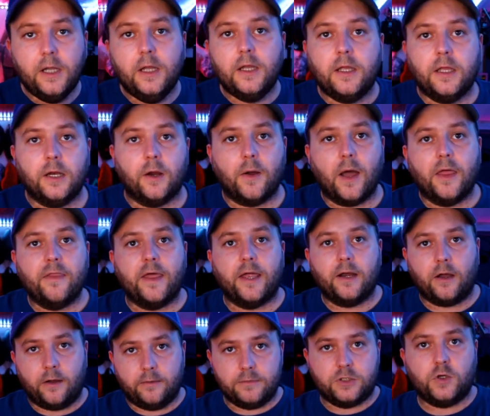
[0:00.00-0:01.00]
you know, and then
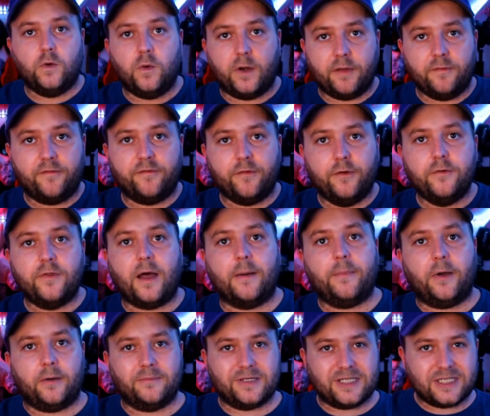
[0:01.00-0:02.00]
I'm talking through that, but
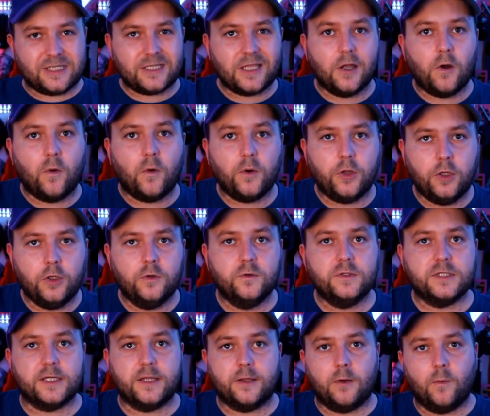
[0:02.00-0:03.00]
I'm still
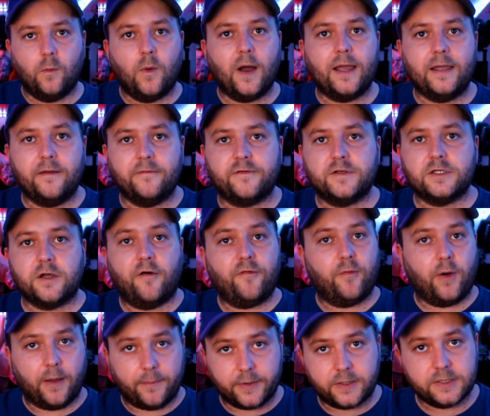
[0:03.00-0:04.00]
using the Wave
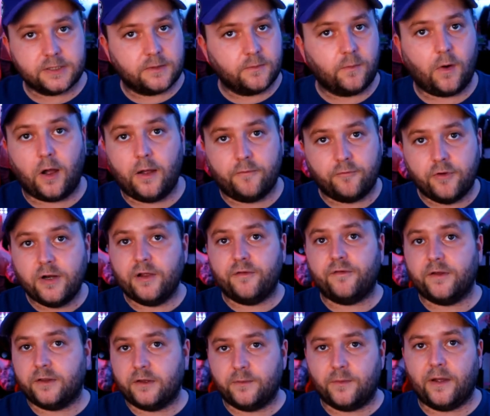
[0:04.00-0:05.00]
software because I really
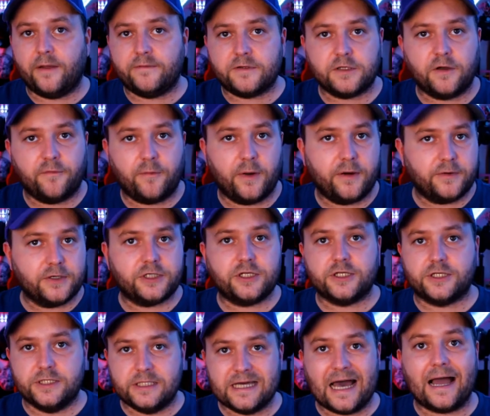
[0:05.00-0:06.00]
think the Wave software is
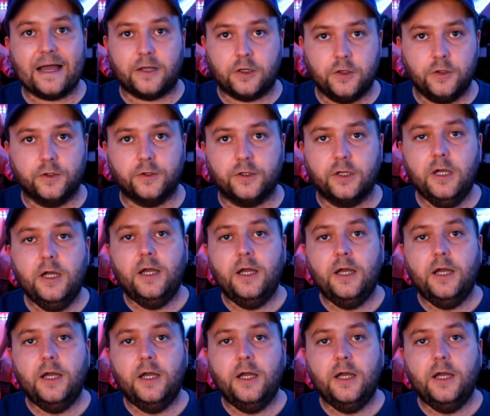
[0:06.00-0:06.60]
just that good.